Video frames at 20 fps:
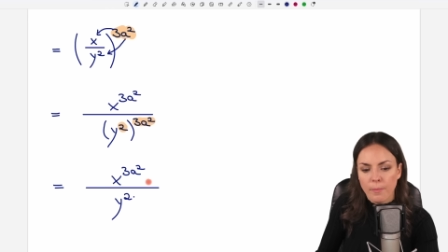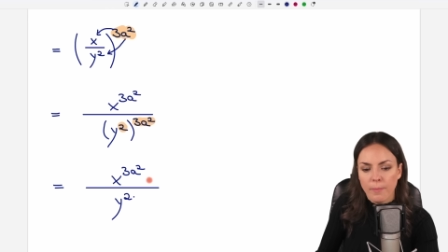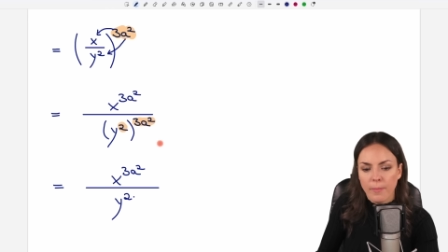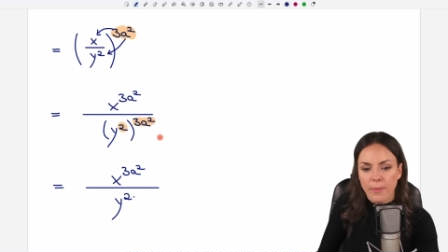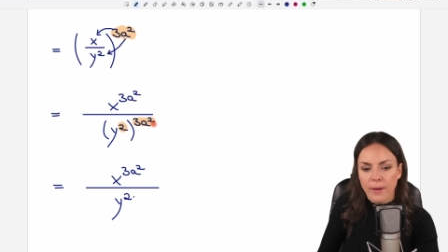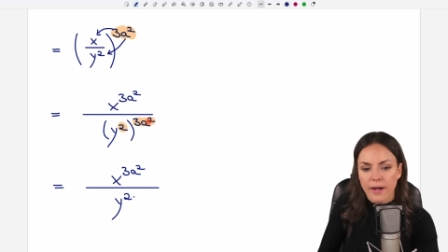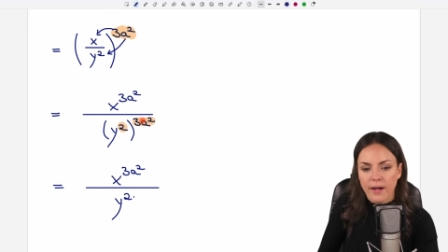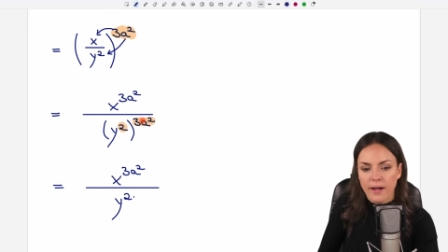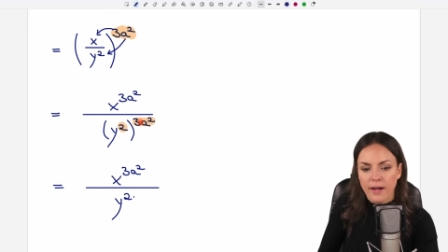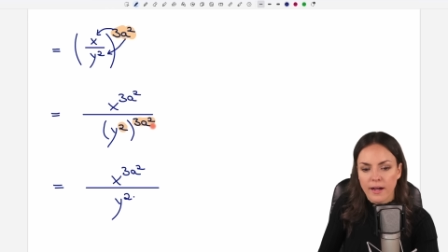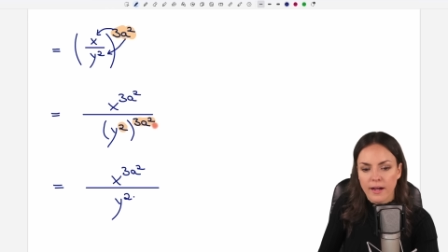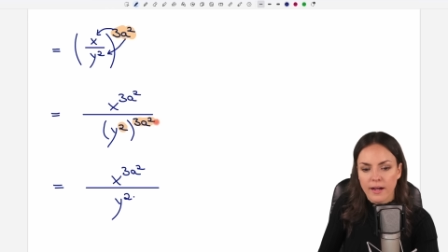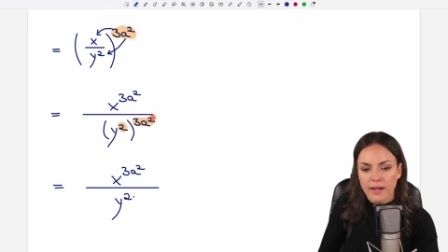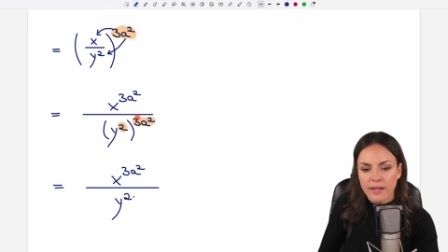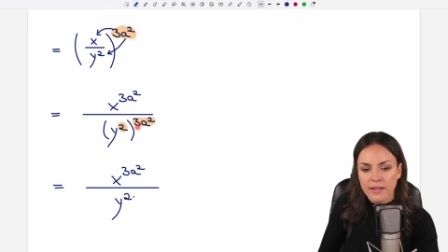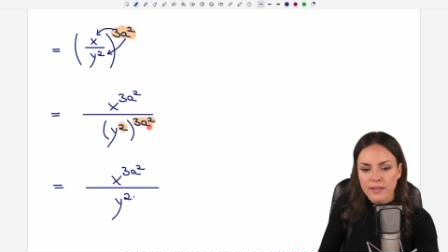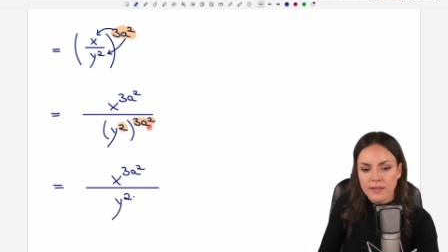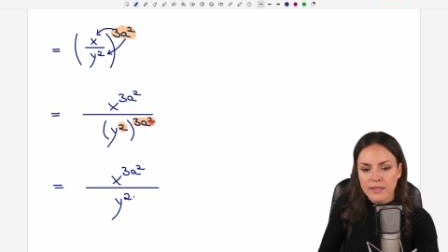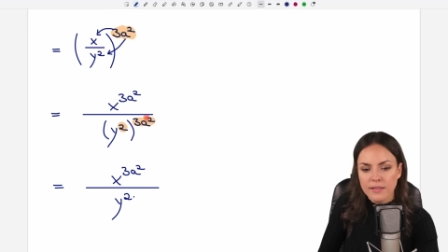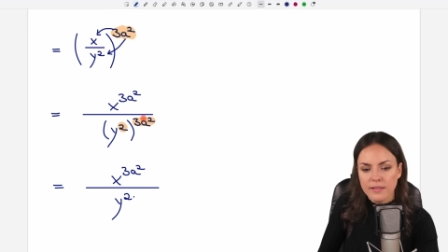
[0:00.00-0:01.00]

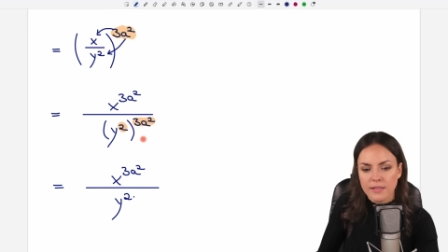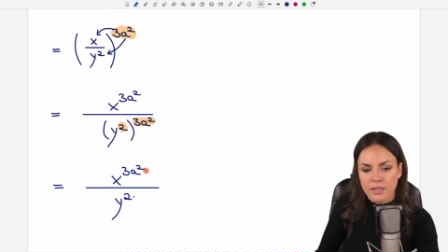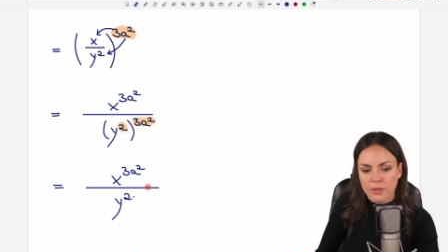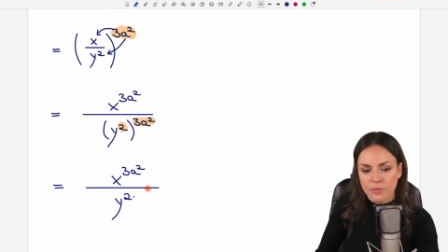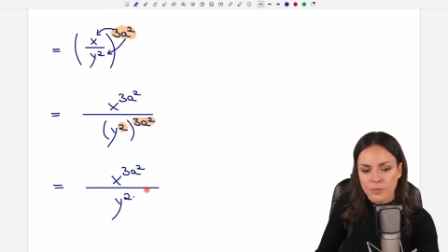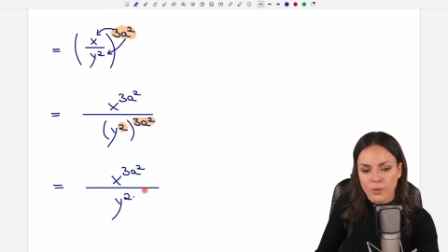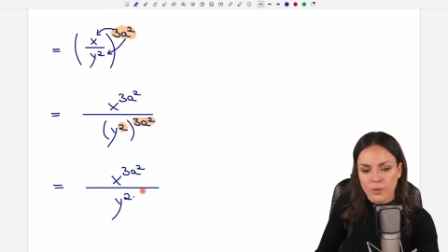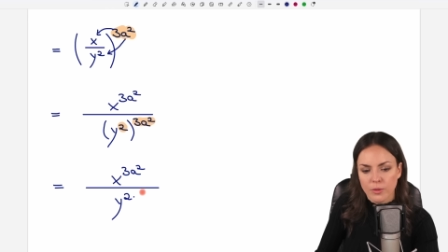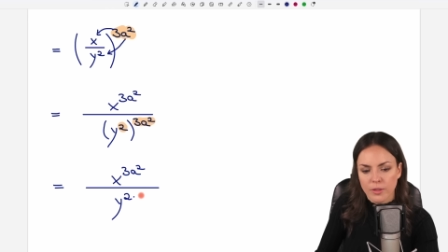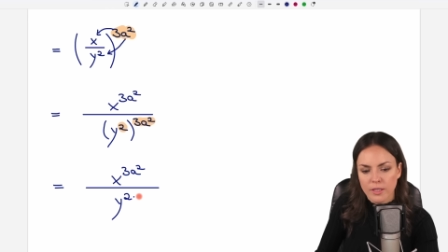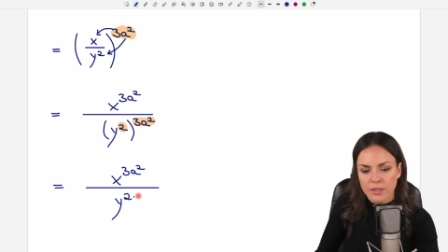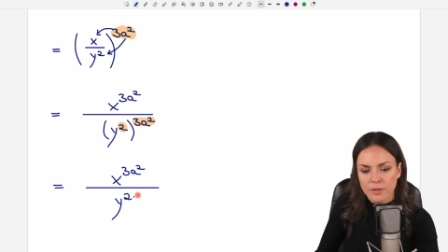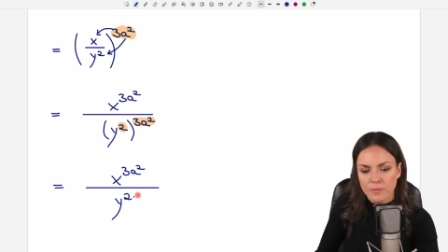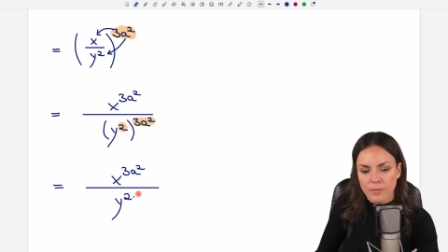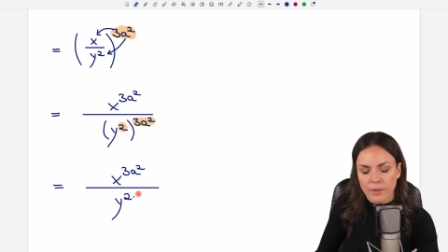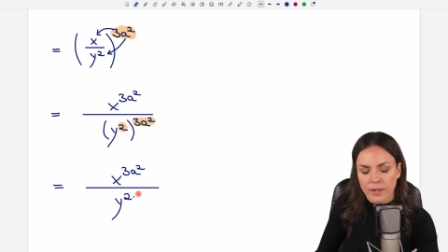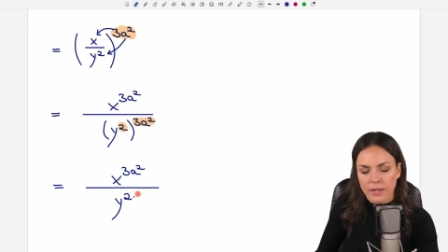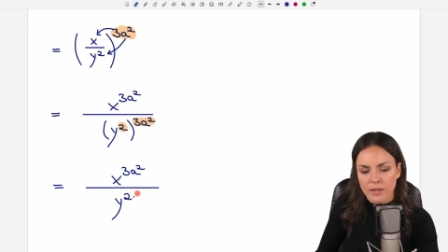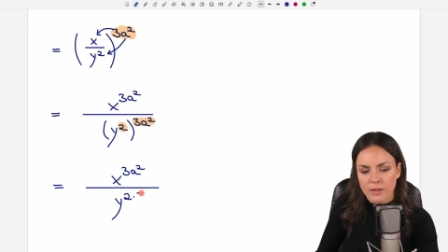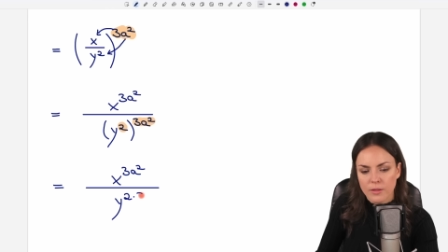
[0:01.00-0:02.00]
by this exponent,
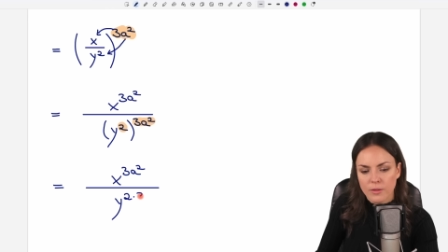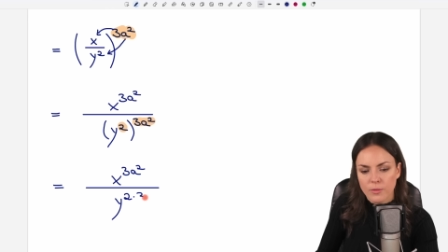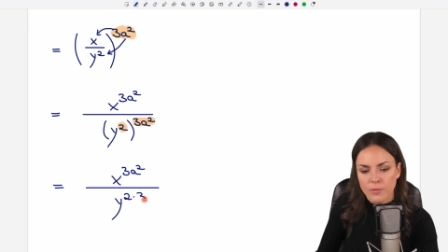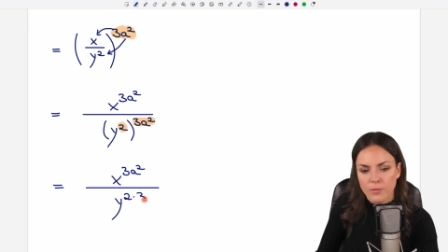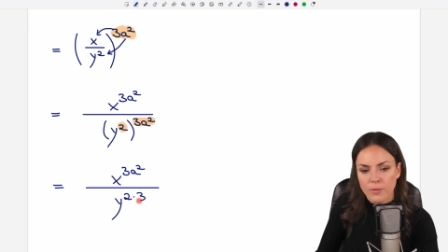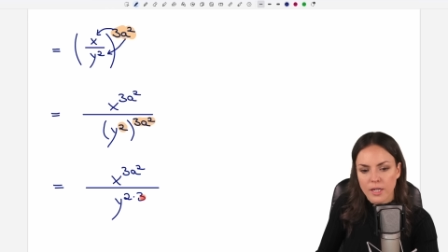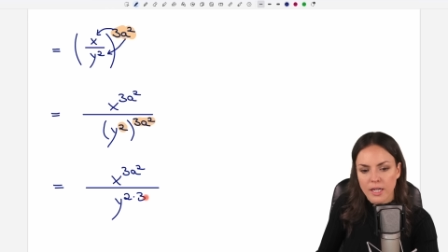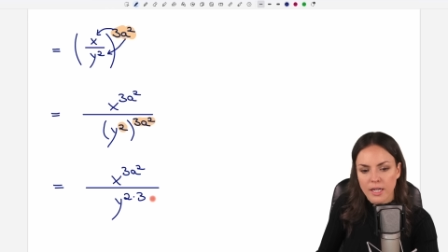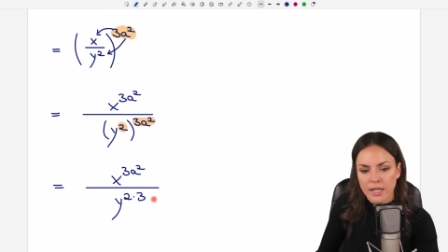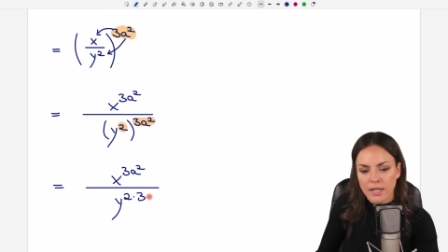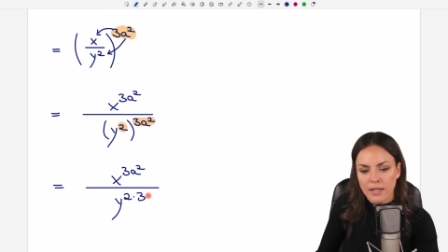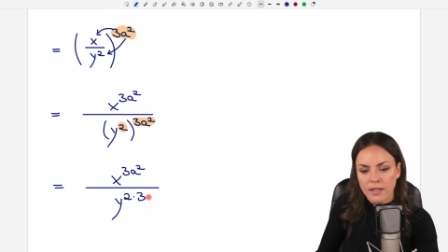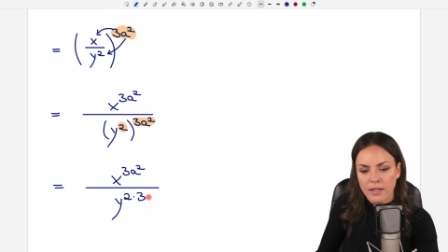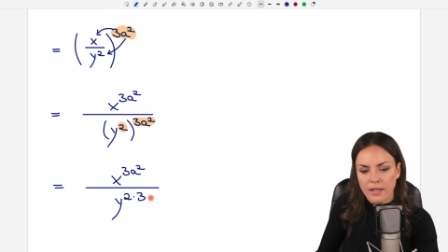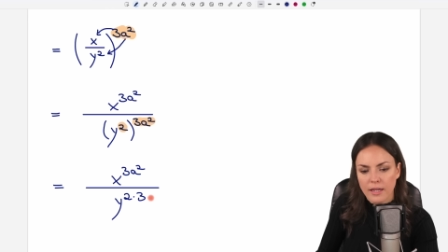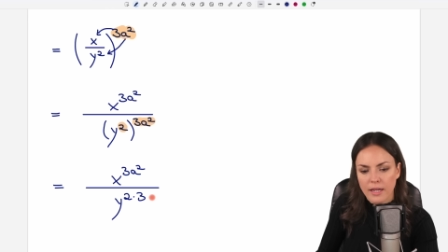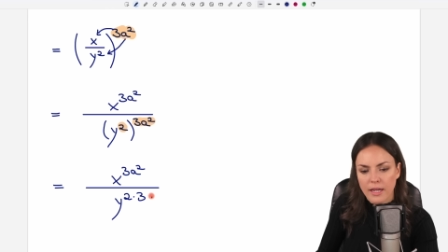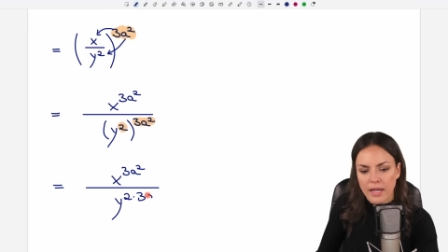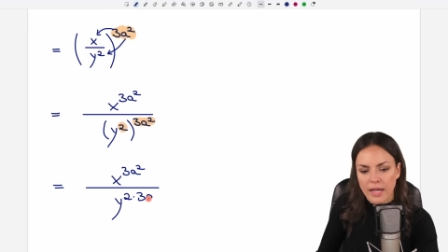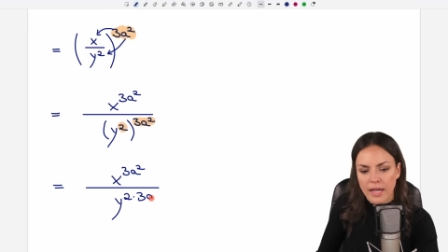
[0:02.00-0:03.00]
by three
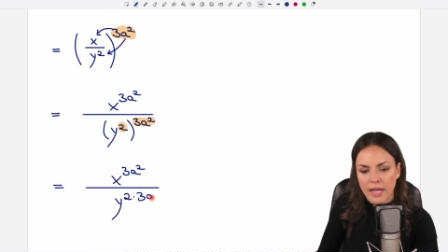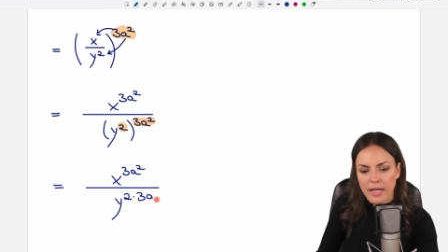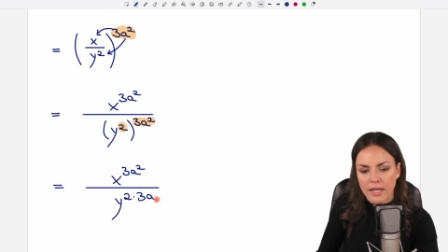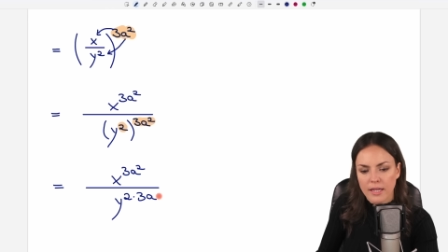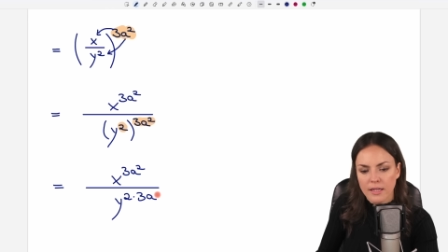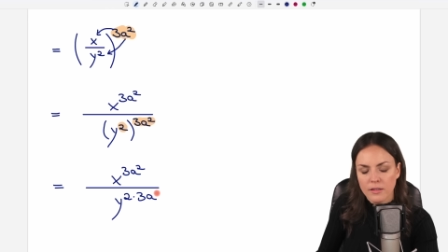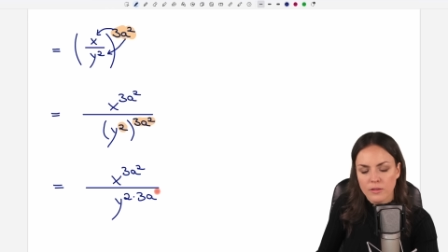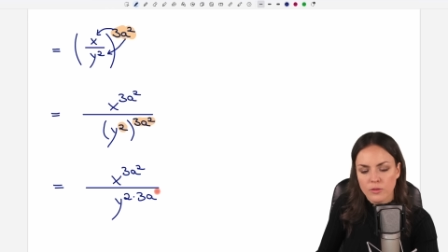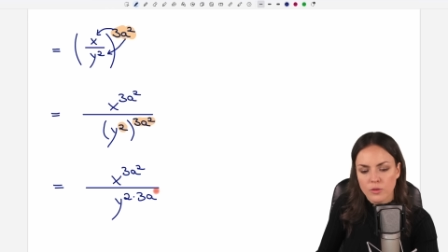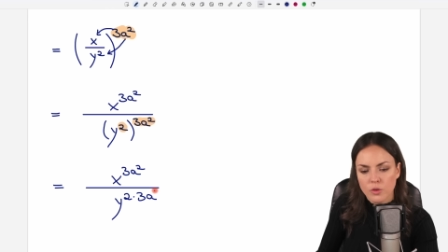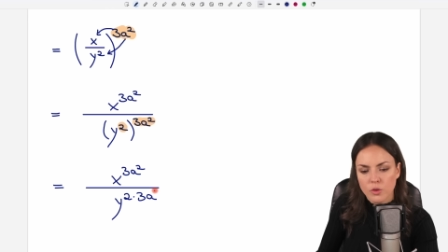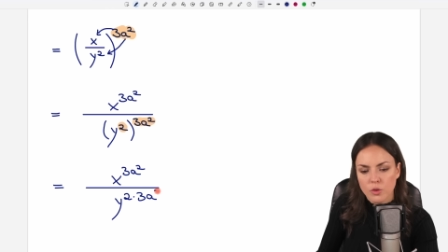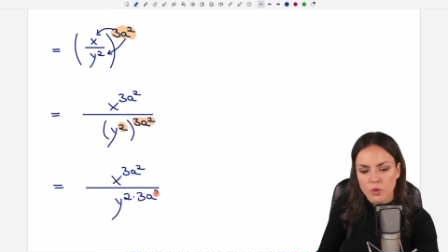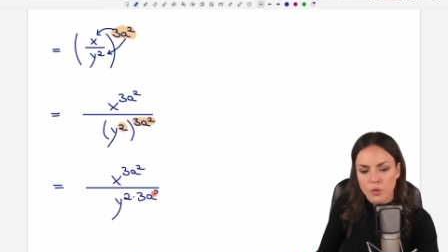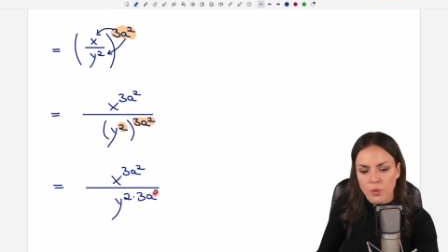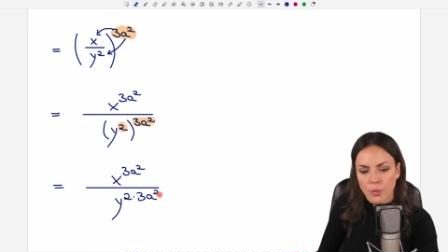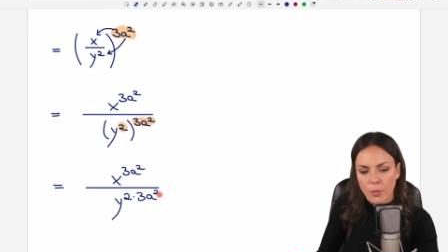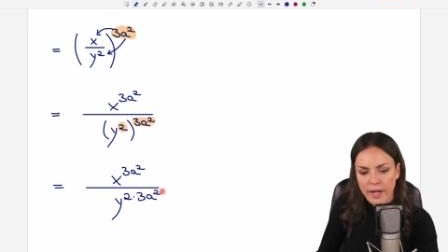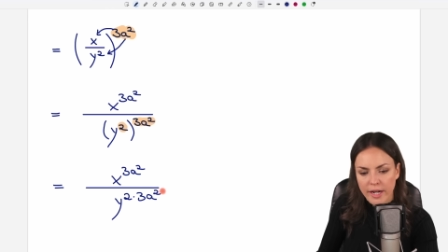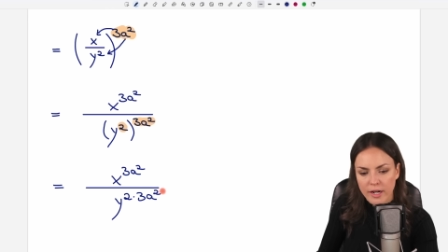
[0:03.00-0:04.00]
a
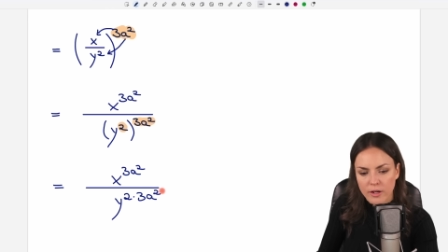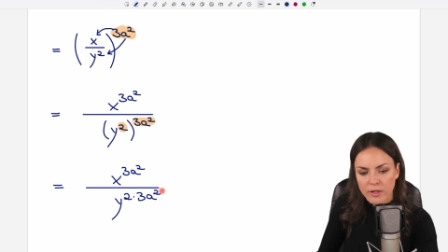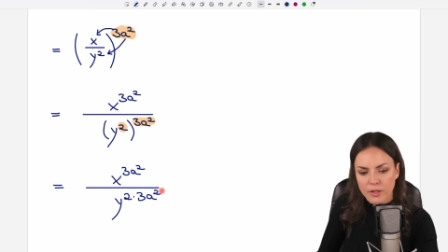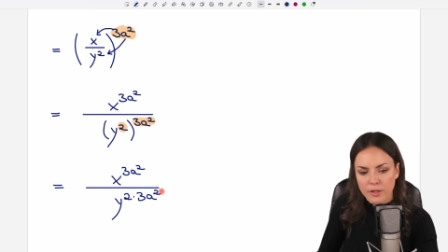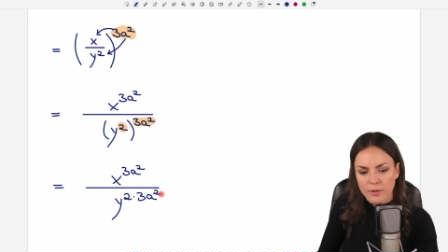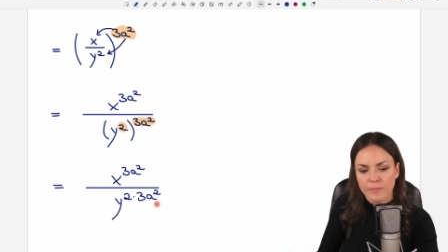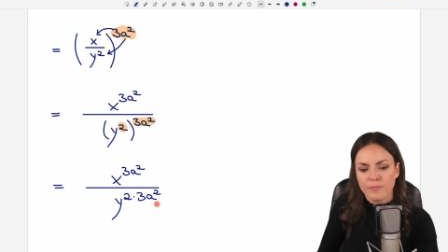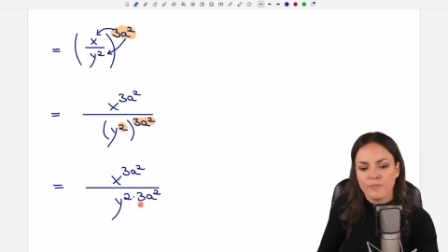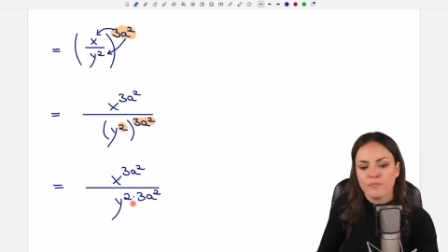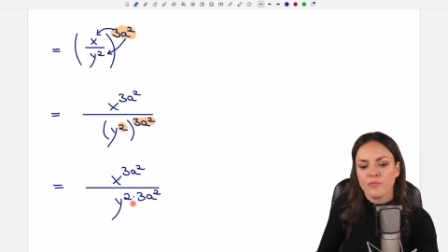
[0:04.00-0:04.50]
squared.